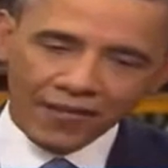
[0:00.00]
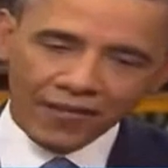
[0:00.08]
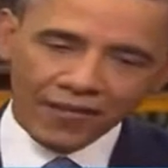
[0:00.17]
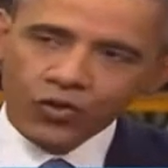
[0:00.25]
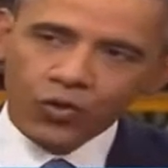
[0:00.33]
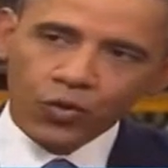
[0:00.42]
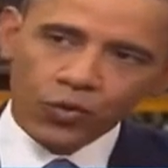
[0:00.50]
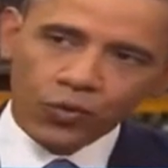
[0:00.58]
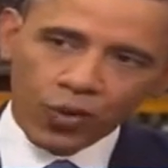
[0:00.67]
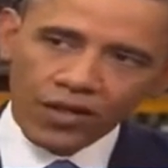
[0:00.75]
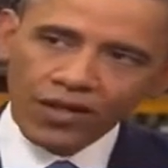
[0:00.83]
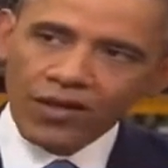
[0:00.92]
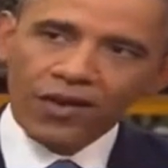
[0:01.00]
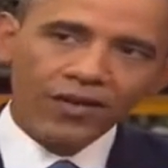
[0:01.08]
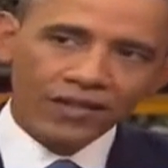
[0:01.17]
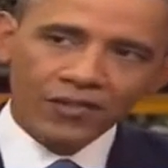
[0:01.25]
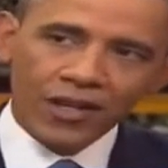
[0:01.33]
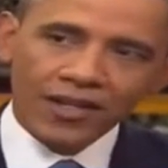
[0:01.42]
and folks who are working
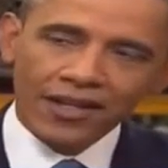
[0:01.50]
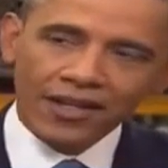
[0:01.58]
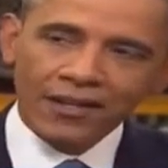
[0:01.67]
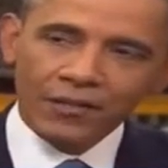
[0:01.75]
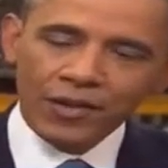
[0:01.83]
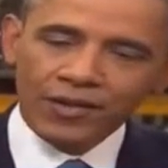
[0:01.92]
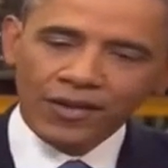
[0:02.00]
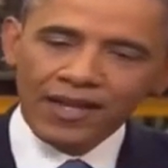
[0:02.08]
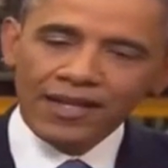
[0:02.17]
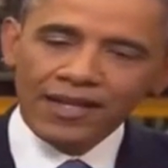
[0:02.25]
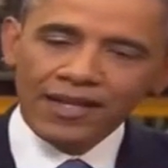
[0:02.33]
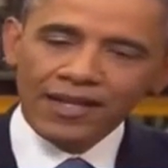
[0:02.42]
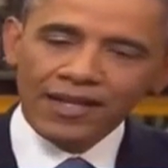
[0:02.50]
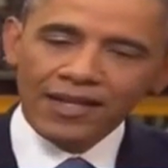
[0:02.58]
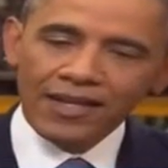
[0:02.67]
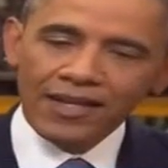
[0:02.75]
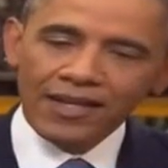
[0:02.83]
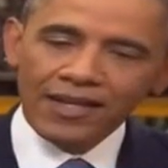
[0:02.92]
hard to try to get in the middle class
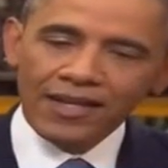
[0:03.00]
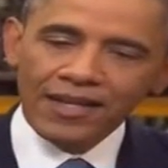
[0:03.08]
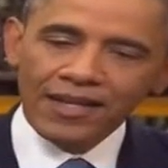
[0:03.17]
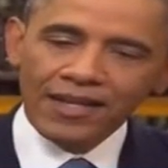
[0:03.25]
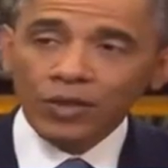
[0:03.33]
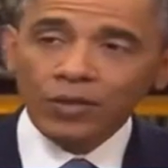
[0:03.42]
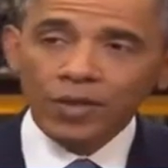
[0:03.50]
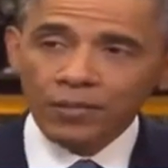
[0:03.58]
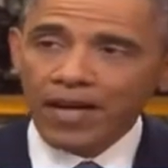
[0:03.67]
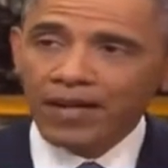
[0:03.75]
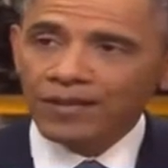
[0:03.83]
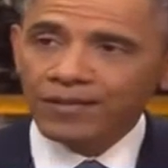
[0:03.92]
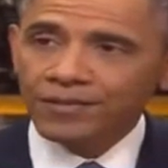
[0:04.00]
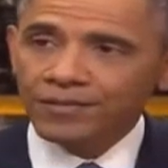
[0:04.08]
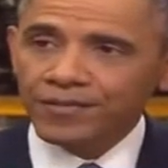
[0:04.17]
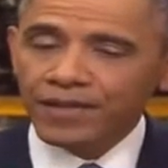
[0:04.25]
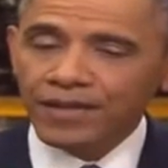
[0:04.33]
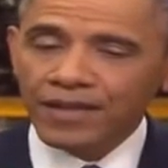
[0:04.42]
do a little bit better,
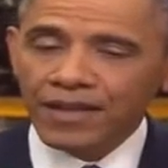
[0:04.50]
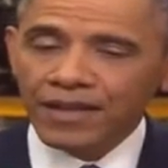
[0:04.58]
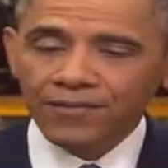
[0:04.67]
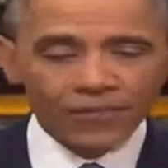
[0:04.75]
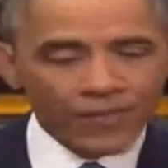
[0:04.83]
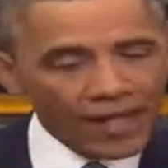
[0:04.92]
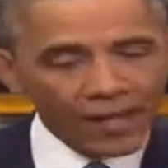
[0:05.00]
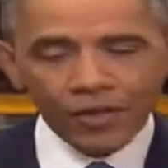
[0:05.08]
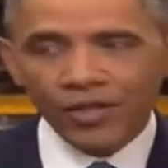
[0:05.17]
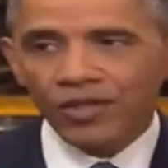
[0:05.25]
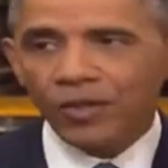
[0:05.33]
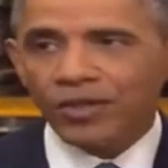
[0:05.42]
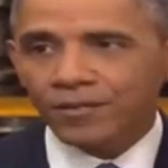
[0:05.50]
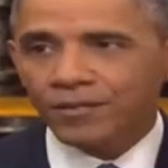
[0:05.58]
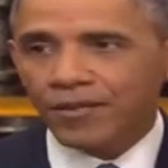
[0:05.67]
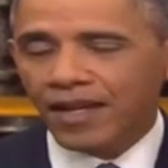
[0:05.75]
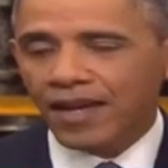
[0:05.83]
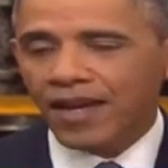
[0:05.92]
then I'm going to do it.
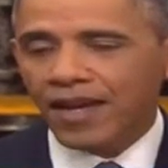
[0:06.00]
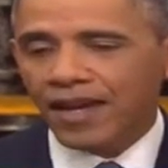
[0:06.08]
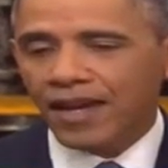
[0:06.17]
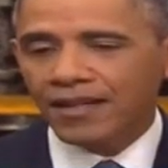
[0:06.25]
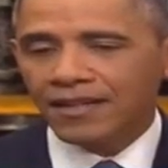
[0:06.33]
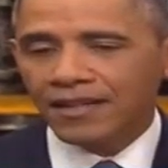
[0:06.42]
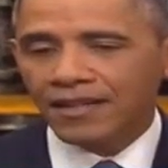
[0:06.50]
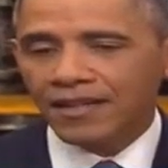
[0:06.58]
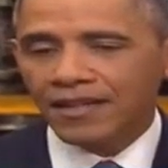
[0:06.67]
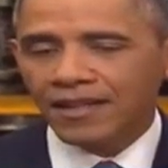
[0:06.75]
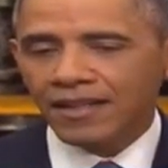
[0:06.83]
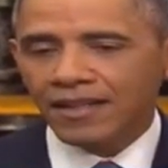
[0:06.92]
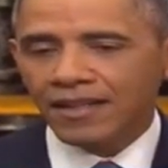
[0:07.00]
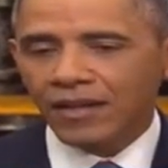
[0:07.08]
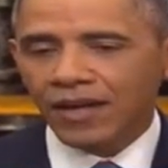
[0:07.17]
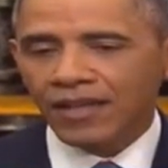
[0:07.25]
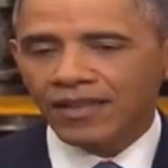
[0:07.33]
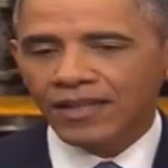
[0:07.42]
And
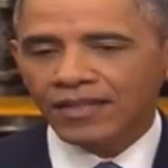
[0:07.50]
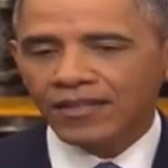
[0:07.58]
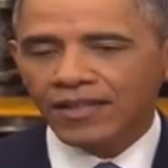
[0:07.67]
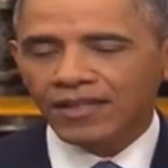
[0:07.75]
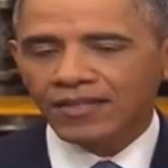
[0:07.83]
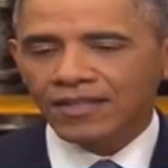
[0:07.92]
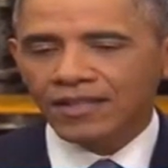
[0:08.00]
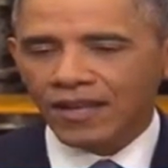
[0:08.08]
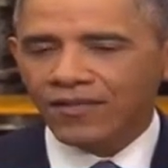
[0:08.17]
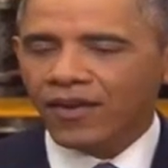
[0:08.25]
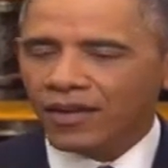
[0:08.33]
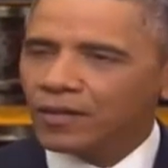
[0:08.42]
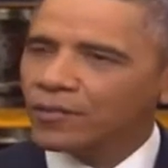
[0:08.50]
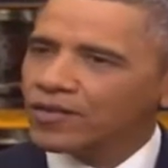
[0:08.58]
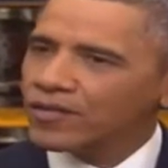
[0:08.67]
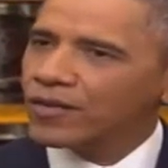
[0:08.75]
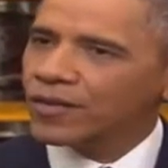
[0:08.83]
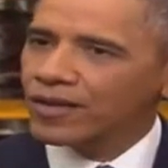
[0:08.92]
you know, I think it's it's a tough
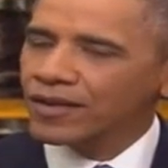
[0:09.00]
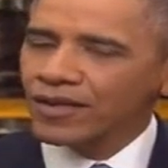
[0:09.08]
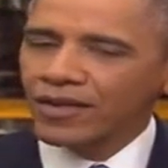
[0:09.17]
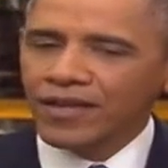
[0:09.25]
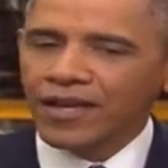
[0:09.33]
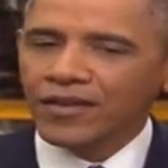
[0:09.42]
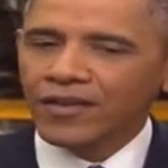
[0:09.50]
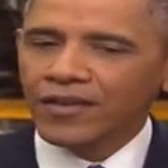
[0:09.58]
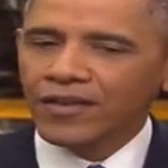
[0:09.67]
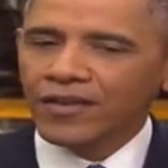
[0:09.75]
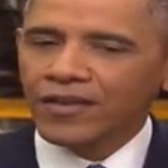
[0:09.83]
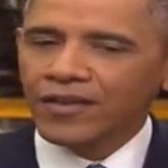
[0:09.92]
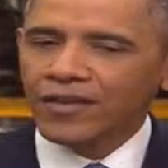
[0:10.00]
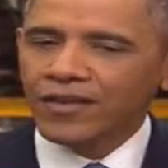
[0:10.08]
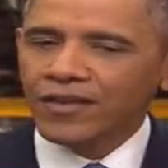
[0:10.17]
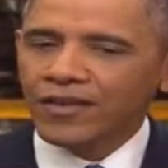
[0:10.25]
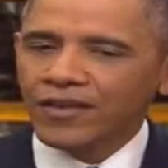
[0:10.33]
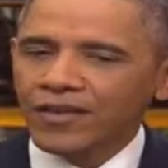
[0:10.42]
argument for the other side to make
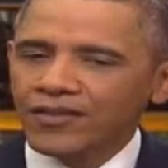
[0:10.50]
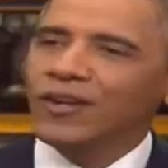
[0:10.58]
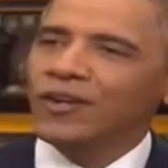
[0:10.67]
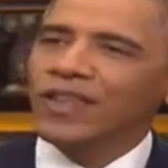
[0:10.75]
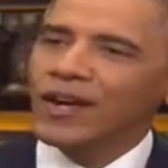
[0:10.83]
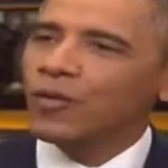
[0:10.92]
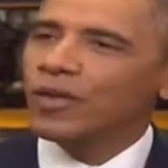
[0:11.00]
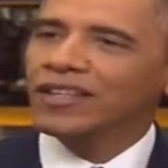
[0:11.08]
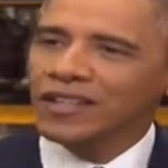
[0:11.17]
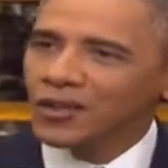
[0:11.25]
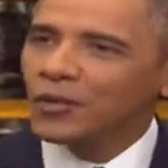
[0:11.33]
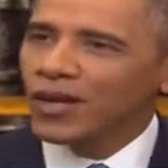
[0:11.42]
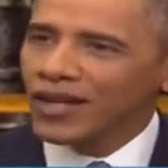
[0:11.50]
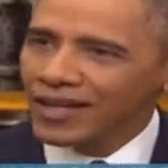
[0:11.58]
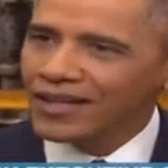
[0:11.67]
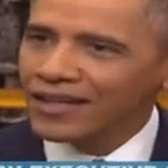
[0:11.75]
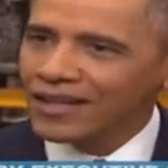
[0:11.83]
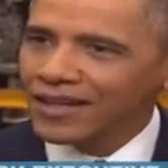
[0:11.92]
that not only are they willing to do
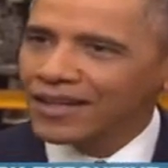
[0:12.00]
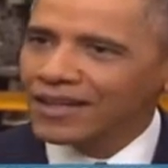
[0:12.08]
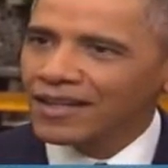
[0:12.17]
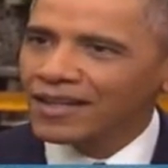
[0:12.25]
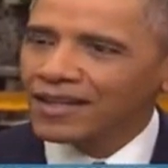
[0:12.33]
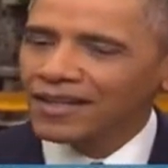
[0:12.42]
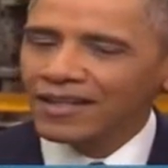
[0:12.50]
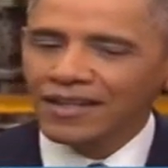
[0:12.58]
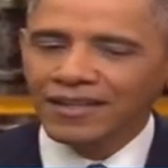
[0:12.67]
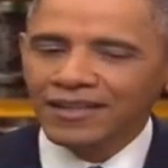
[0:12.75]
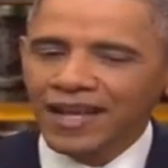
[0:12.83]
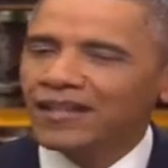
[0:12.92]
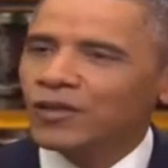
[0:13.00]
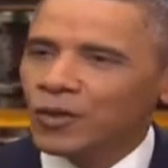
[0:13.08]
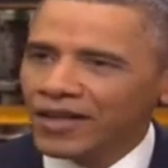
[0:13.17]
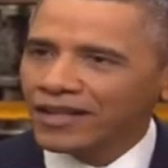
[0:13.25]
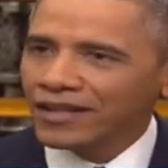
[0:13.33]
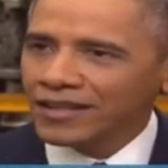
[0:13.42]
on it, uh, uh, not
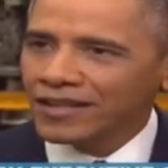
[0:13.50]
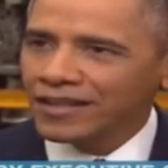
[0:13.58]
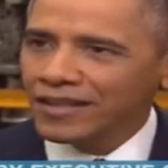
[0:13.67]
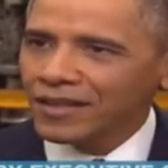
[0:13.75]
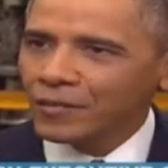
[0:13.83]
do anything,